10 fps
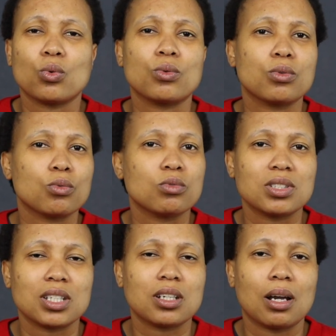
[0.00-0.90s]
or the
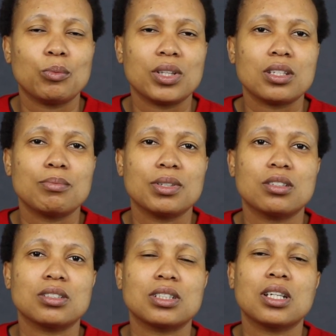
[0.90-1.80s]
rules that come with it,
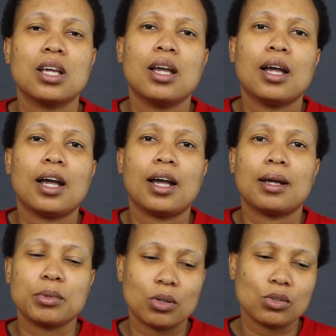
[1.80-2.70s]
because
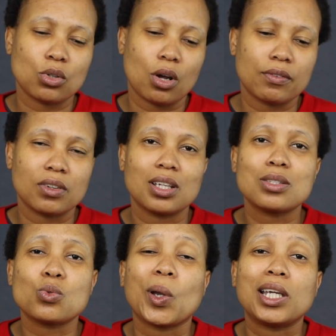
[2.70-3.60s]
of
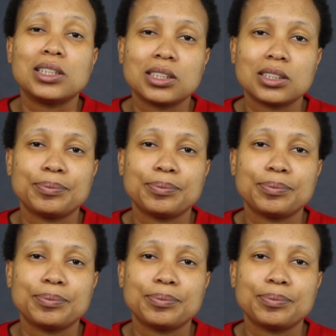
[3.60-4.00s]
its weight,